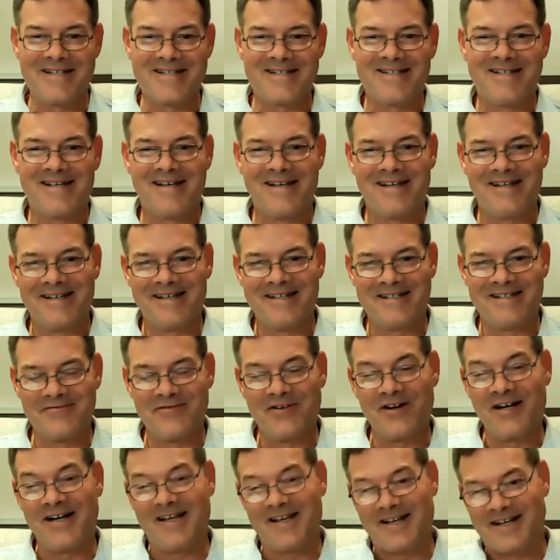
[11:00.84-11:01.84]
Yeah. It's
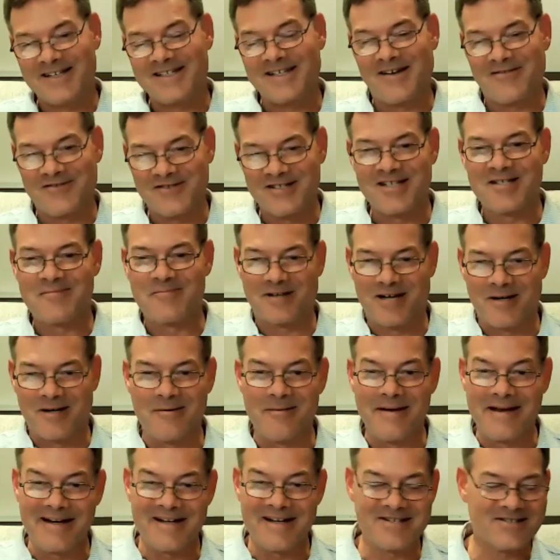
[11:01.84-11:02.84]
funny because I've since become a
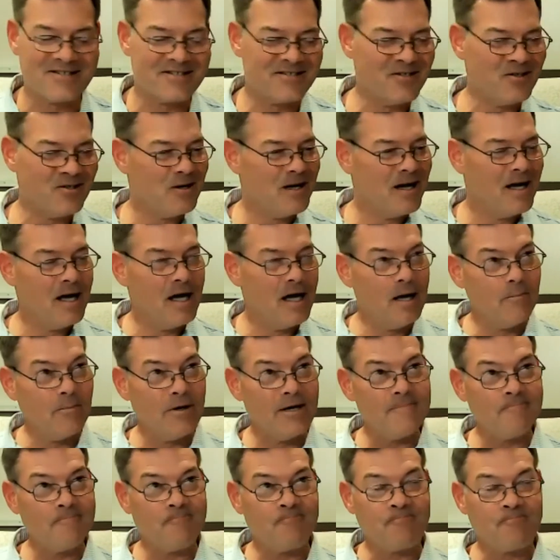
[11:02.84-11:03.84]
manager too.
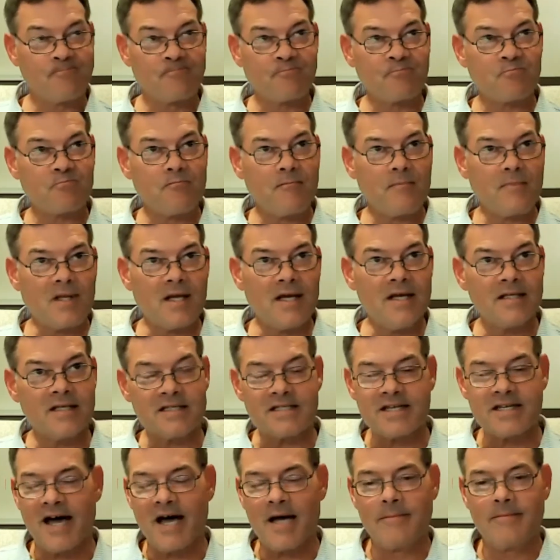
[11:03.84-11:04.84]
But at the
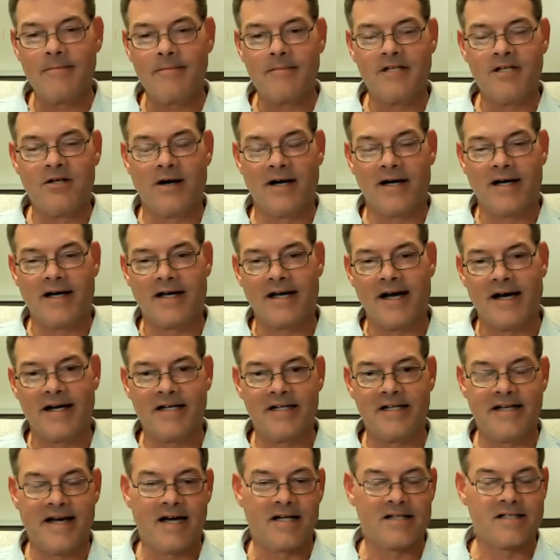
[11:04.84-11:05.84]
time, I got
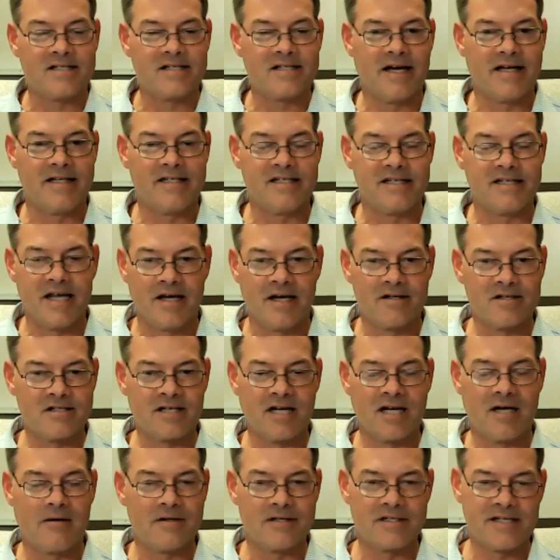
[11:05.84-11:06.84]
into outside sales
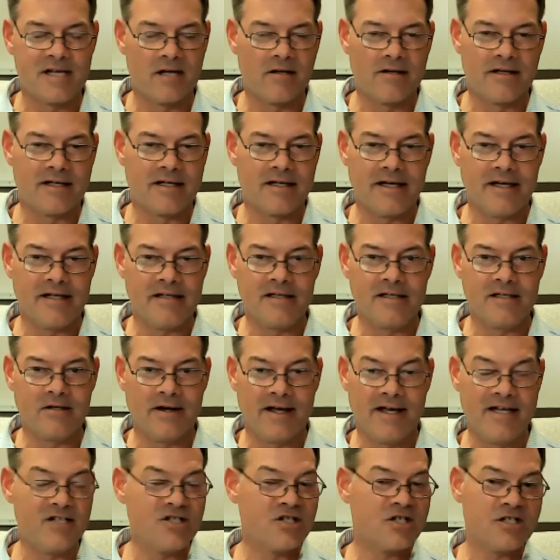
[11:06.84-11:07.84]
and I was selling,
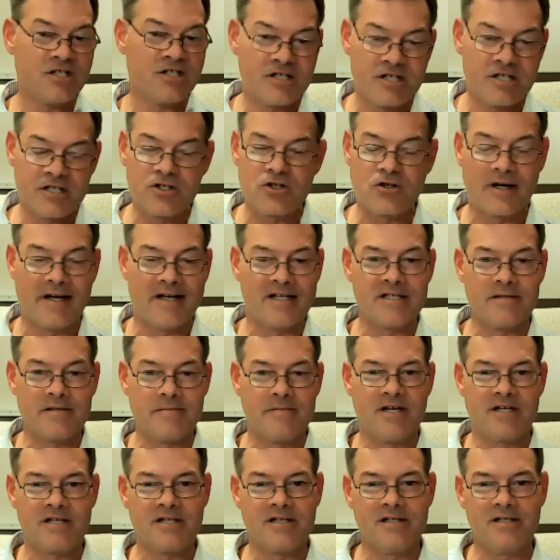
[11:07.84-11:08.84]
engines and
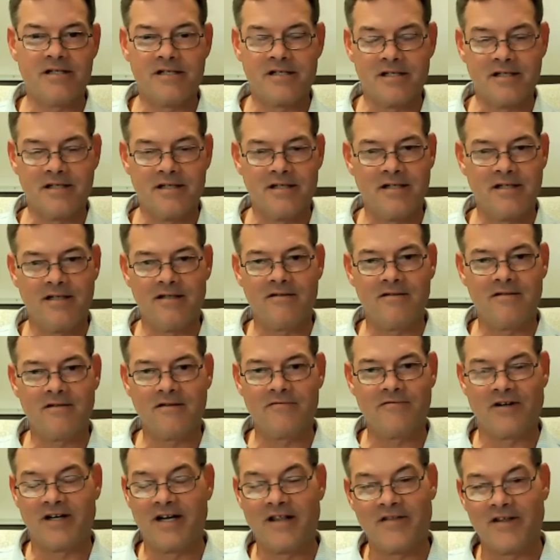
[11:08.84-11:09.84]
transmissions and
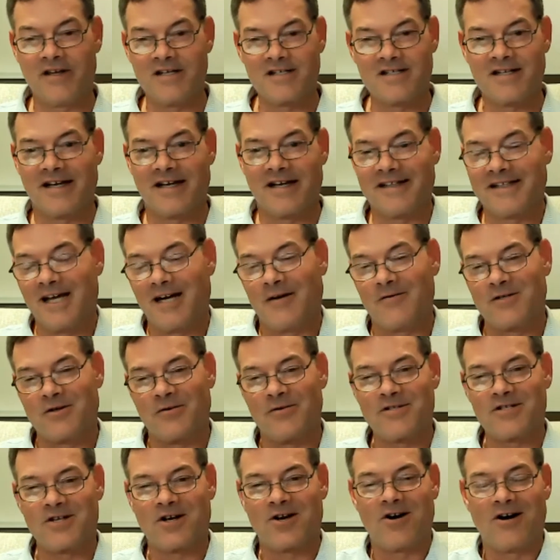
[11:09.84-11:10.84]
funny things like that. I was
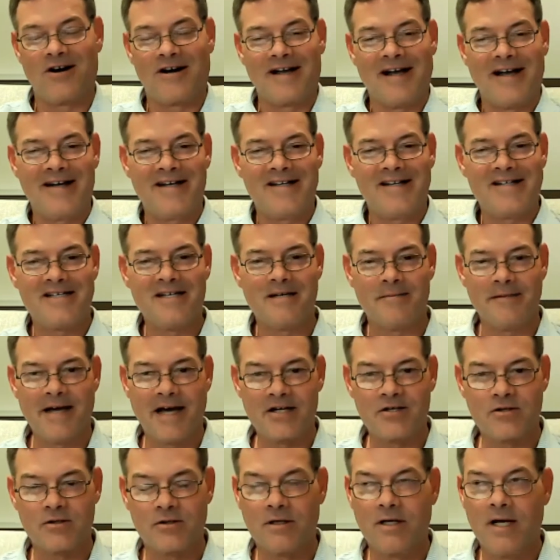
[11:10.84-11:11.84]
always a car guy and it seemed
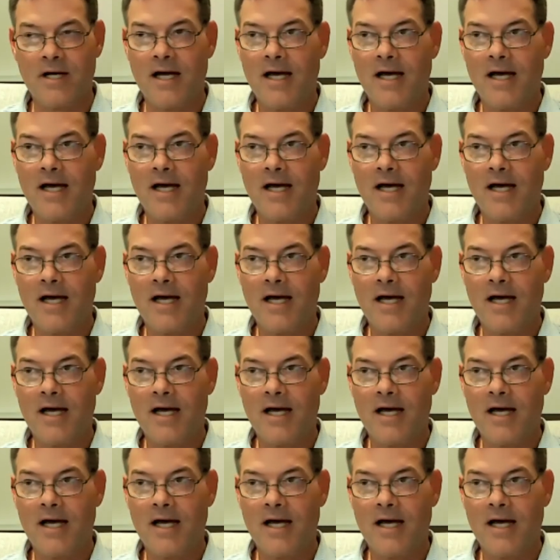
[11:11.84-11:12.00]
natural.